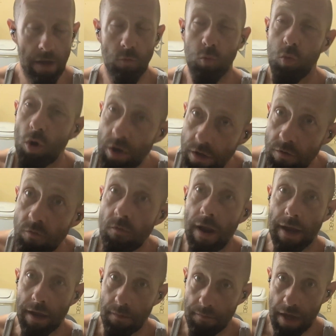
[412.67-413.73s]
wouldn't
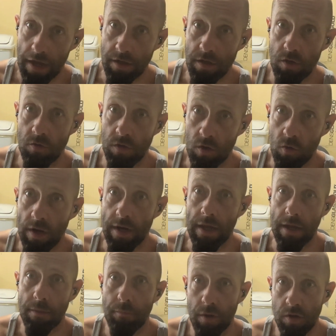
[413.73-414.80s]
recommend you do it
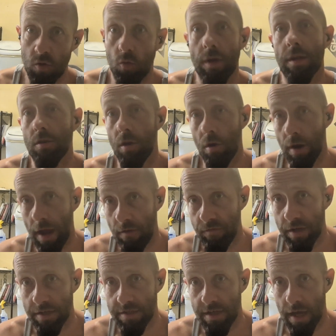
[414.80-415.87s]
in between your
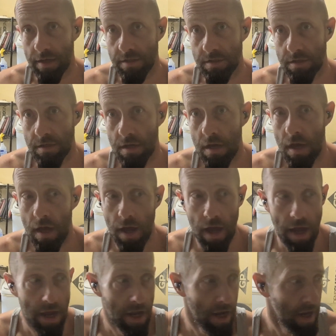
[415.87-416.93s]
heavy sets.
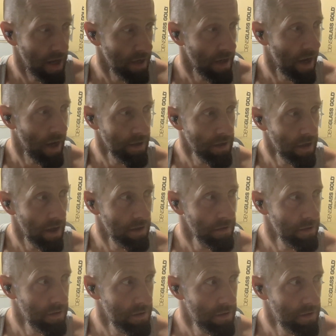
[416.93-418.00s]
And
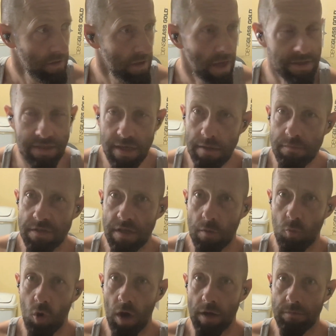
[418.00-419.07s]
that seems
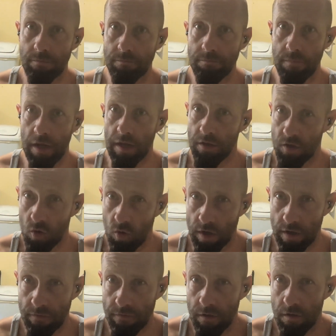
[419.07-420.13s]
somewhat
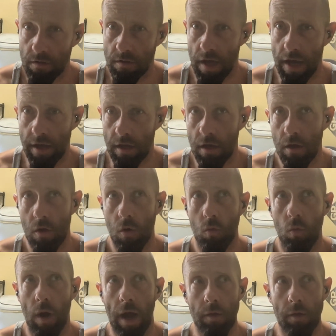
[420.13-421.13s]
intuitive. Like, why